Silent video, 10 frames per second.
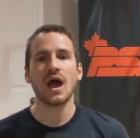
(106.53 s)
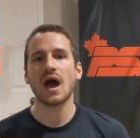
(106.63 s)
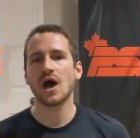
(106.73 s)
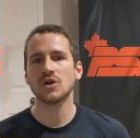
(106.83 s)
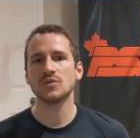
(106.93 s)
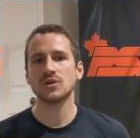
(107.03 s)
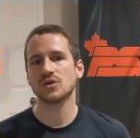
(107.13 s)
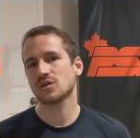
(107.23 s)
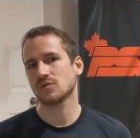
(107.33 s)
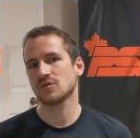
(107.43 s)
How do we
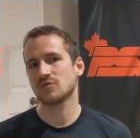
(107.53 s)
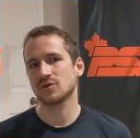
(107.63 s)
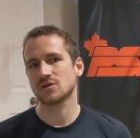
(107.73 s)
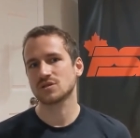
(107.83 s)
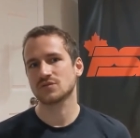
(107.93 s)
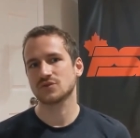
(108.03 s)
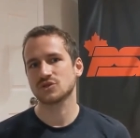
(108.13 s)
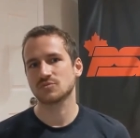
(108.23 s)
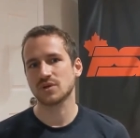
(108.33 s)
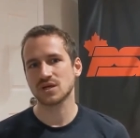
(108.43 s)
know that we've built a
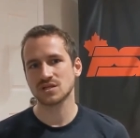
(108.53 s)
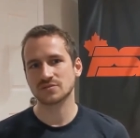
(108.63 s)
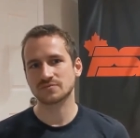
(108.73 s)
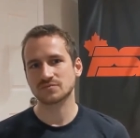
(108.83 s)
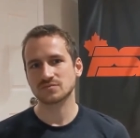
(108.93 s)
sufficient base?